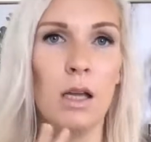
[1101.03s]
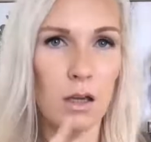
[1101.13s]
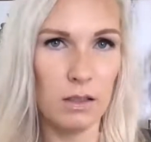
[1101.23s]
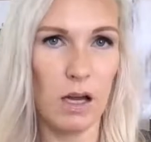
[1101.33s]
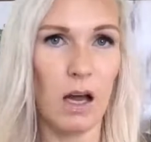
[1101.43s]

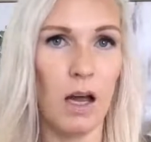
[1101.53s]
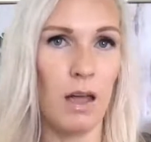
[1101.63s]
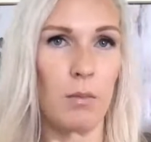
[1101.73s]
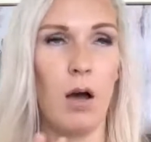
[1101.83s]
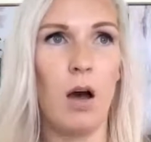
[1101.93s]

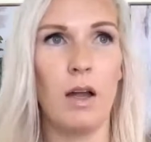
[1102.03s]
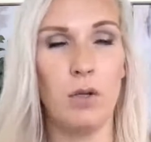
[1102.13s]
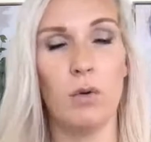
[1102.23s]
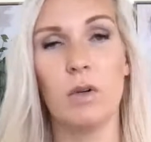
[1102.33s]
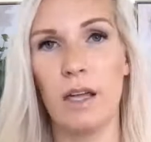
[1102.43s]
time on
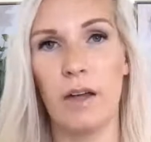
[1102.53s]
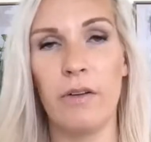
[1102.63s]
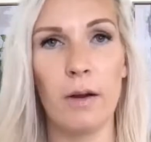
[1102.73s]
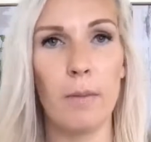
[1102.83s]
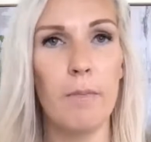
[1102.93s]
your
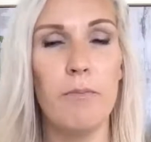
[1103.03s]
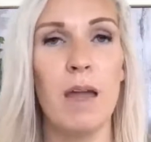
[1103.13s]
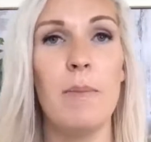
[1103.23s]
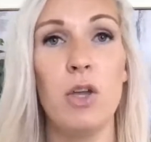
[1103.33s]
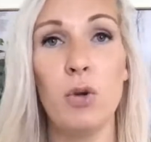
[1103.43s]
calendar.
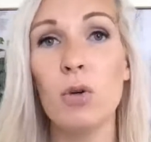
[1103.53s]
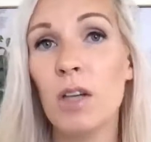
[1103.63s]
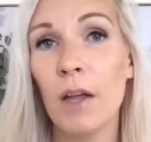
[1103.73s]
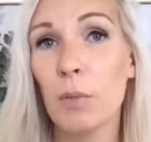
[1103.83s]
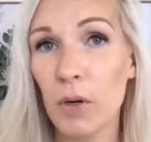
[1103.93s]
Maybe you're
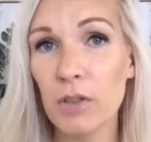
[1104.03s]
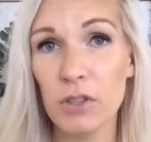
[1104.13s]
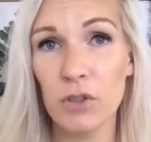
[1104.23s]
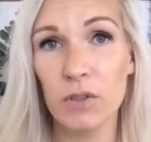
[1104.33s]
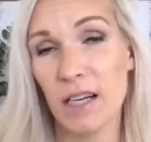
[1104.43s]
not the
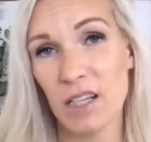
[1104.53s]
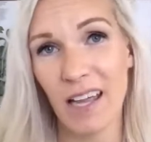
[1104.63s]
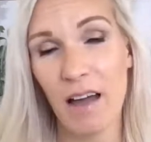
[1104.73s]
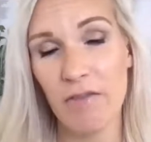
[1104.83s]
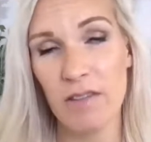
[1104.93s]
person who's actually
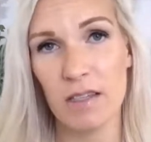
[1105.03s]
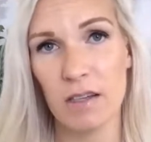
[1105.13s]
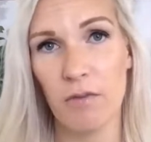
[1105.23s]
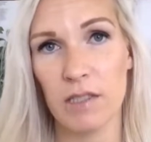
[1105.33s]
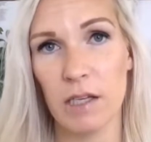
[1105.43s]
having these
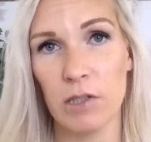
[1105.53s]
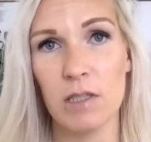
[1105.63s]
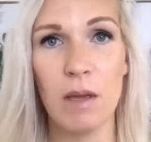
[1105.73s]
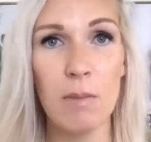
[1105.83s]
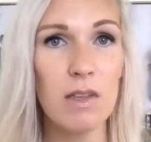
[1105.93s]

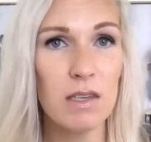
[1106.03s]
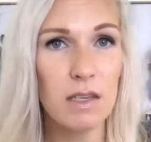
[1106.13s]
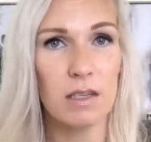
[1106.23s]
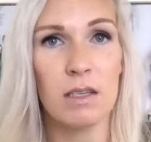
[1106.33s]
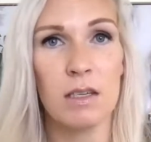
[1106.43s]
conversations. Maybe this
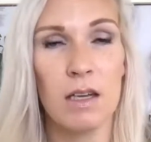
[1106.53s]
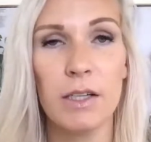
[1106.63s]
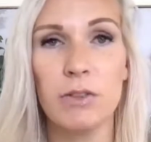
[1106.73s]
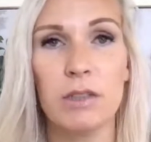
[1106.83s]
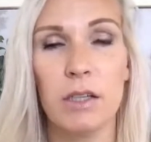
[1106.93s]
is an
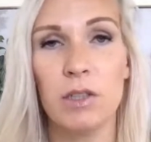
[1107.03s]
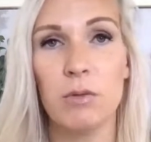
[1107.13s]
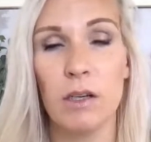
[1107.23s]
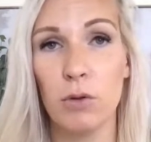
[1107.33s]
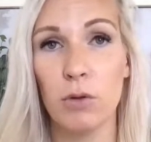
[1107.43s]
exercise you're
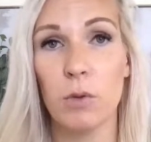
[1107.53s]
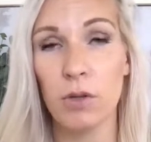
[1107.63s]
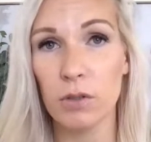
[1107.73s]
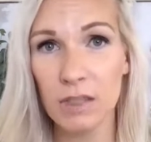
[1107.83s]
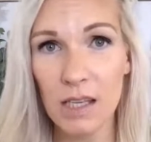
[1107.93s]
running through with
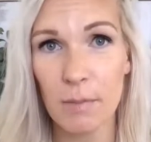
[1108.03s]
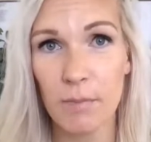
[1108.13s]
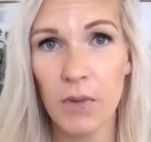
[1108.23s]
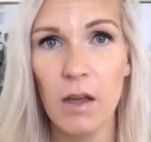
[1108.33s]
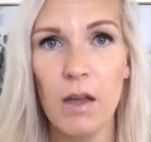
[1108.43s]
your
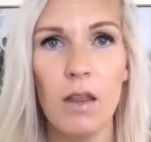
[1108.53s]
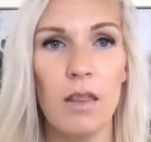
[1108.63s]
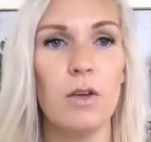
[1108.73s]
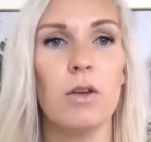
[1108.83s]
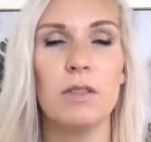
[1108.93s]
team.
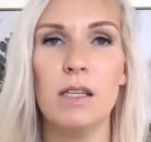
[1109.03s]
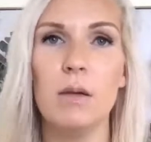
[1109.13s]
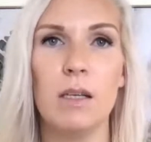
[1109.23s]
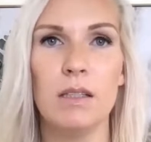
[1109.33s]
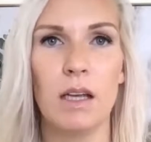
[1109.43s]
Then your team
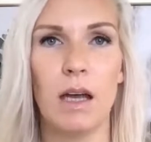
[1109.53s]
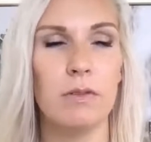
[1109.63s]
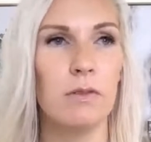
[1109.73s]
needs to have